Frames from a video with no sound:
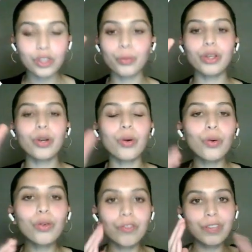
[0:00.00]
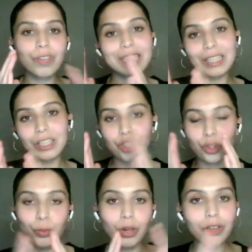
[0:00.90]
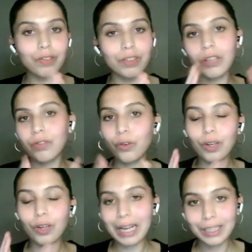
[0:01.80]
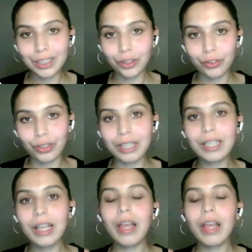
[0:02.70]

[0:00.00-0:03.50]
so we all fit into one of these four categories.